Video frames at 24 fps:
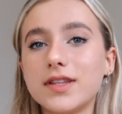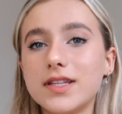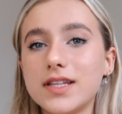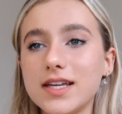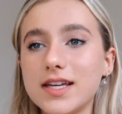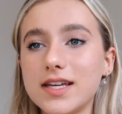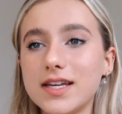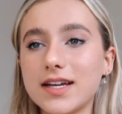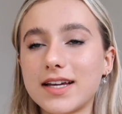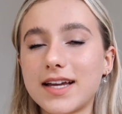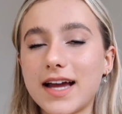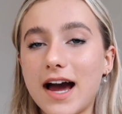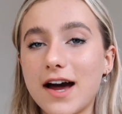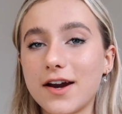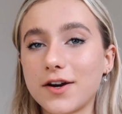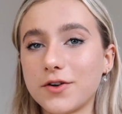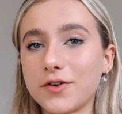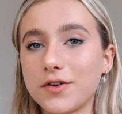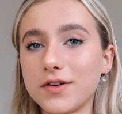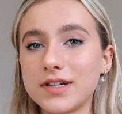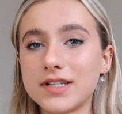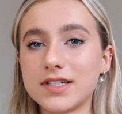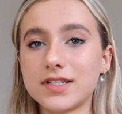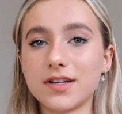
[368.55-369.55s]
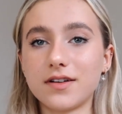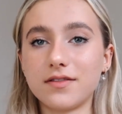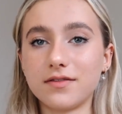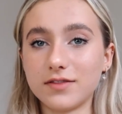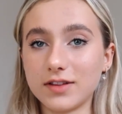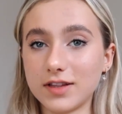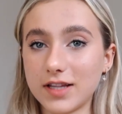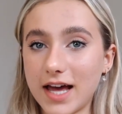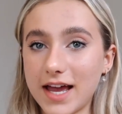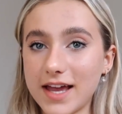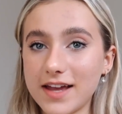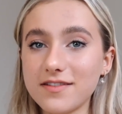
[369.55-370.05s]
the categories
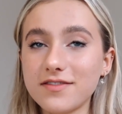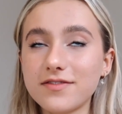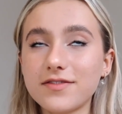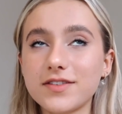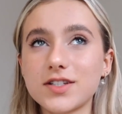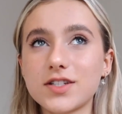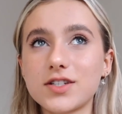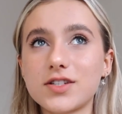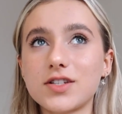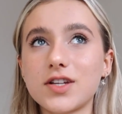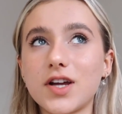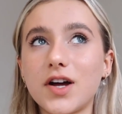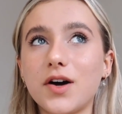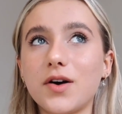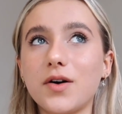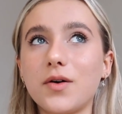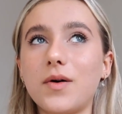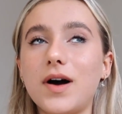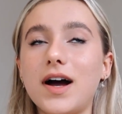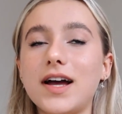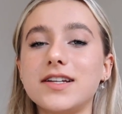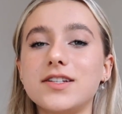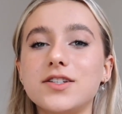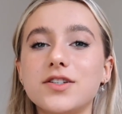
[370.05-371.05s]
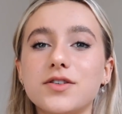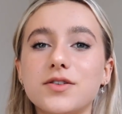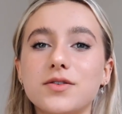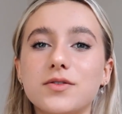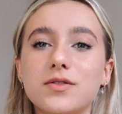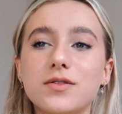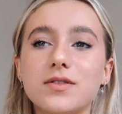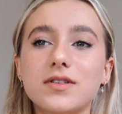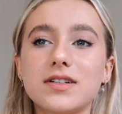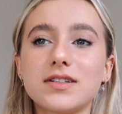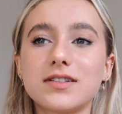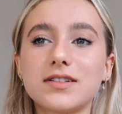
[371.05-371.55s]
of life. So I do